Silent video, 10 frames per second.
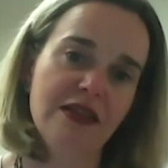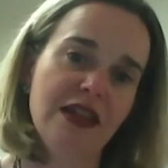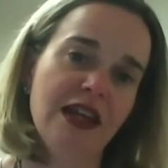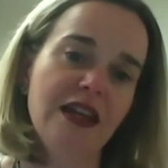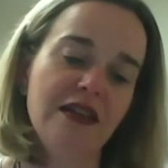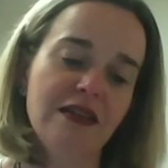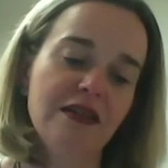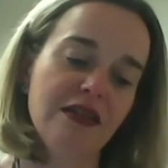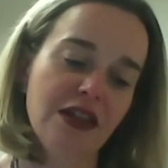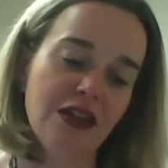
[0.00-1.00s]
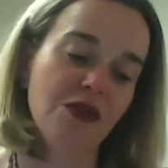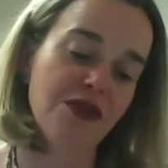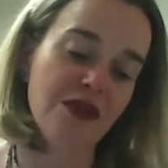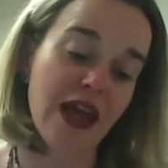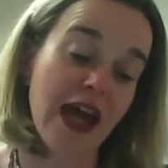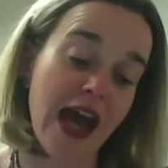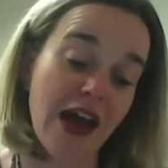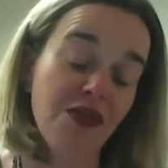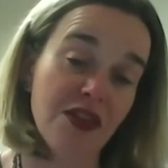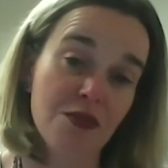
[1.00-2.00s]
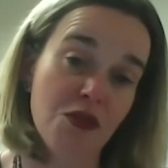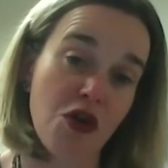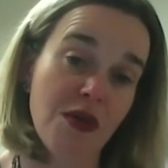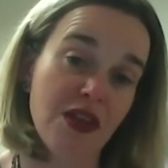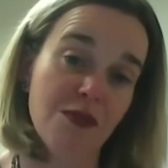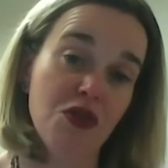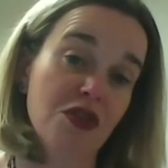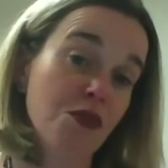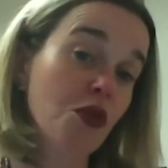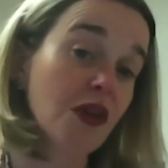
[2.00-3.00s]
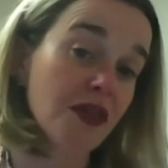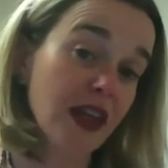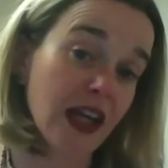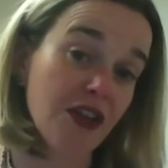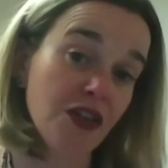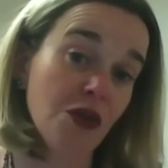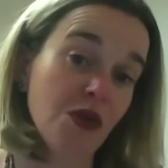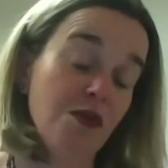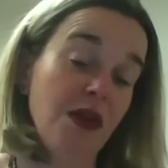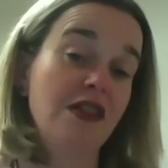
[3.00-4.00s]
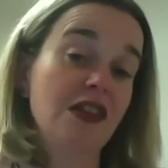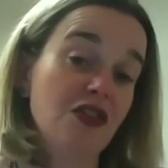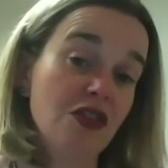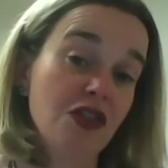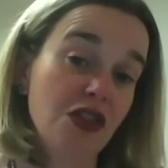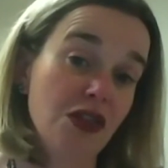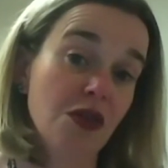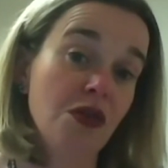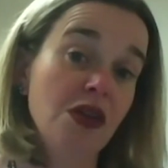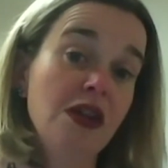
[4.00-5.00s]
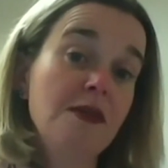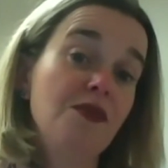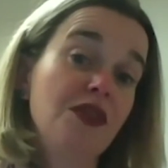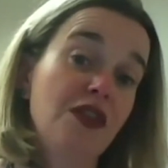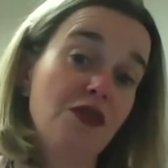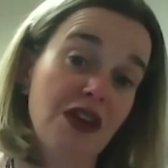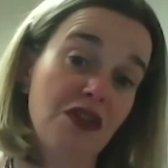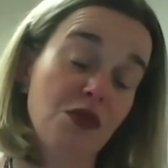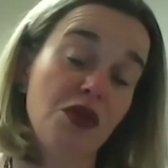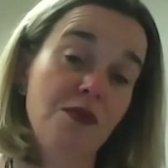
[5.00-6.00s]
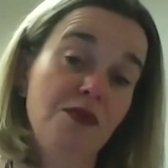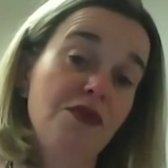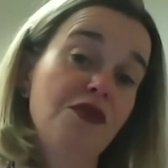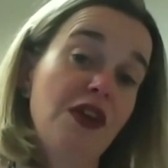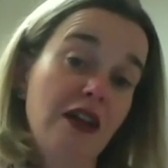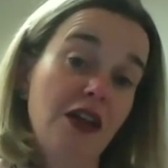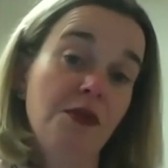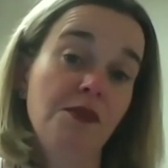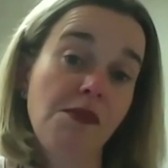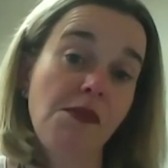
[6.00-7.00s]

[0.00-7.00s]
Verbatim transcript: And, you know, at, at this moment, the most important thing I do is pay attention to you. And the rest will follow.